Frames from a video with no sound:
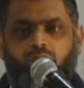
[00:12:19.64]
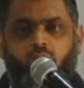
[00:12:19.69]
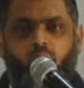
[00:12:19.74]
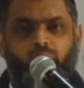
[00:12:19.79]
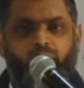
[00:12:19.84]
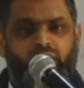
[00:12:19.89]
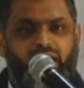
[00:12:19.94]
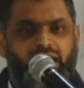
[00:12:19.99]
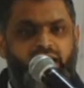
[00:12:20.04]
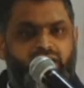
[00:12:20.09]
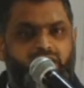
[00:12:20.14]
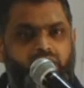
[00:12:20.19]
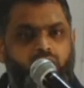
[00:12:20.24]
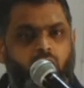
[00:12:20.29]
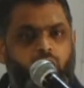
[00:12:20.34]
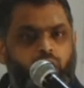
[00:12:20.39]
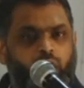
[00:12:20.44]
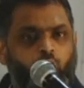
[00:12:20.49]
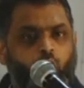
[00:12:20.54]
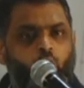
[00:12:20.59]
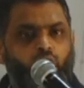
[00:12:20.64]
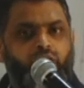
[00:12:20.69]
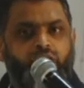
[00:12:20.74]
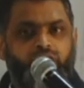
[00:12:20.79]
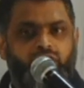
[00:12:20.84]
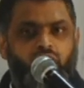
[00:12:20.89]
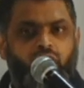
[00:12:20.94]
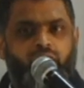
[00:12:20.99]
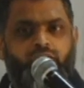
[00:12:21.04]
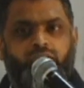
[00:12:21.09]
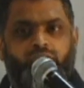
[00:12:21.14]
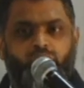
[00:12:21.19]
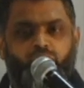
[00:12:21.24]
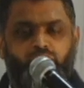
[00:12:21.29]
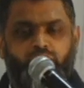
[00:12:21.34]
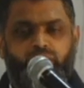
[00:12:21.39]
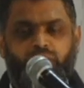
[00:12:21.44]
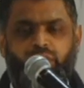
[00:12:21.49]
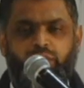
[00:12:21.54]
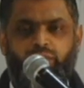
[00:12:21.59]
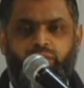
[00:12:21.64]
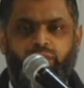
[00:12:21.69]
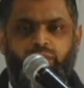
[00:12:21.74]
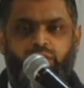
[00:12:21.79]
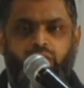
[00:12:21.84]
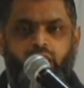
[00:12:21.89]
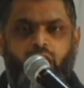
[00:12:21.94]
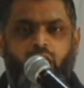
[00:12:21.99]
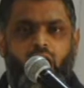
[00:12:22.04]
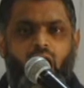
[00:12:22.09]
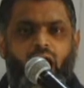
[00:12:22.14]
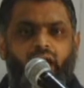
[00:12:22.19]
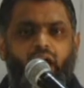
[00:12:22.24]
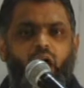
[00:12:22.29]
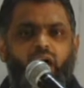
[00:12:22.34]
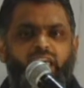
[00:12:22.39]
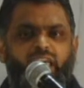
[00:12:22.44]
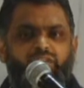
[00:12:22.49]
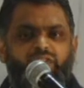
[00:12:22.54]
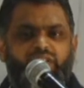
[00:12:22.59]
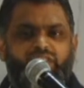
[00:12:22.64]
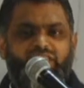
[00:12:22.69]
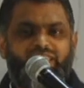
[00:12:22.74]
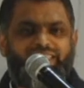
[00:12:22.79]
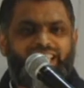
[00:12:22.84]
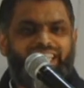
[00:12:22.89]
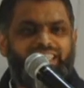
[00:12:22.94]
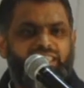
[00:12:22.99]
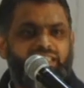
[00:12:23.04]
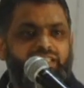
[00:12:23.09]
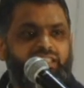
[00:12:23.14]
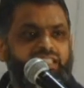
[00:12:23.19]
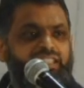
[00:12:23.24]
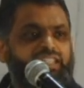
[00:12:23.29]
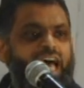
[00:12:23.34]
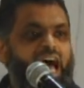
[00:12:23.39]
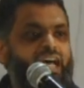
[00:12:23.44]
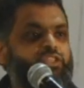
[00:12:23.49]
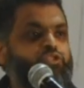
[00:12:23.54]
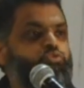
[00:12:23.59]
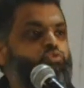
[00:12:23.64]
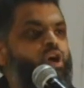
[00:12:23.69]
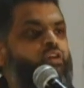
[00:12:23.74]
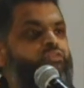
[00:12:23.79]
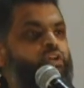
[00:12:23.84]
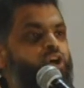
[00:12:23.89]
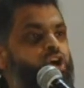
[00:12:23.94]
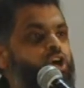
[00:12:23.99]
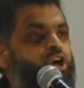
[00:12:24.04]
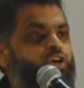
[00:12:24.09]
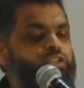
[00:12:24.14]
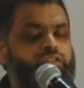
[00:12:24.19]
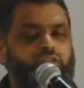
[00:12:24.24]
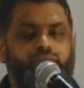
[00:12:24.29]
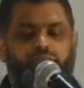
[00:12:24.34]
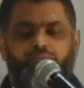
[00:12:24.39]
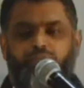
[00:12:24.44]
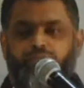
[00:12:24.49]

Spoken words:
are placed alongside those people and are given sentences, as you have heard,